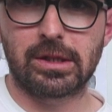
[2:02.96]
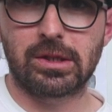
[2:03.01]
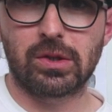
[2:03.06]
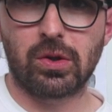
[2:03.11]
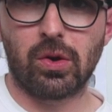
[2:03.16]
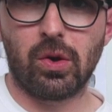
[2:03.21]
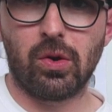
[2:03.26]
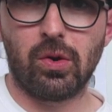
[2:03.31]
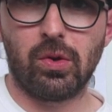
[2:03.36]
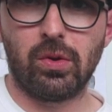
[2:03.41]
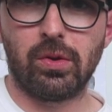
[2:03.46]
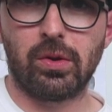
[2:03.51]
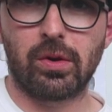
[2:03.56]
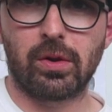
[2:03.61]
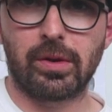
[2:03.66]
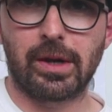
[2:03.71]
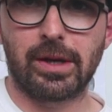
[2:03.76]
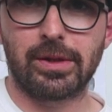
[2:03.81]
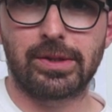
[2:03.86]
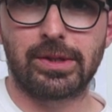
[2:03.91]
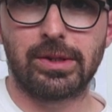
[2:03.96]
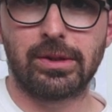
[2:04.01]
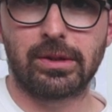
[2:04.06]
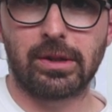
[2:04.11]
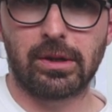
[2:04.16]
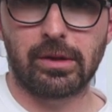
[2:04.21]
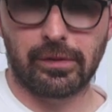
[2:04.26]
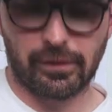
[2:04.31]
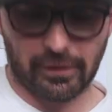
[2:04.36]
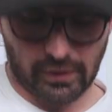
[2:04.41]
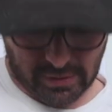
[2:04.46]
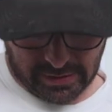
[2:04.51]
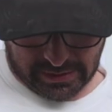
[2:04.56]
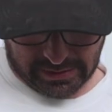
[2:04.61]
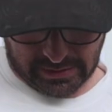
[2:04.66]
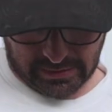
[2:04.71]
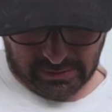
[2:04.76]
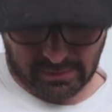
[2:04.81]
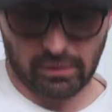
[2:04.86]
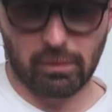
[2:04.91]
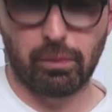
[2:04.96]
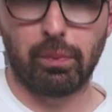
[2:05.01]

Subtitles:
are tall, or else you're going to find that you'll